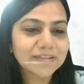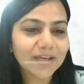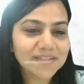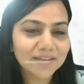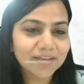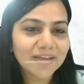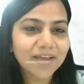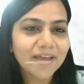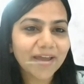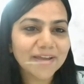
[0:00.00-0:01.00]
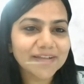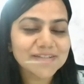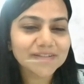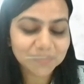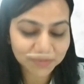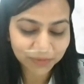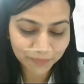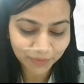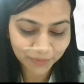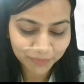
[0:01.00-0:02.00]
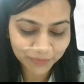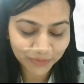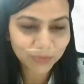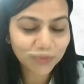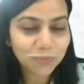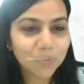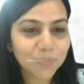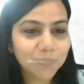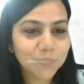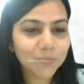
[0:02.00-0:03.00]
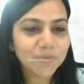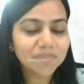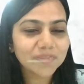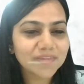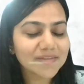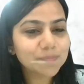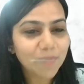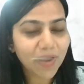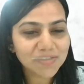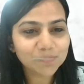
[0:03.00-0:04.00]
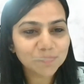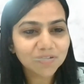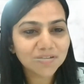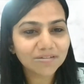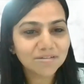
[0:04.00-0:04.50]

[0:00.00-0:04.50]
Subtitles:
I would say. And, you know, with this pandemic,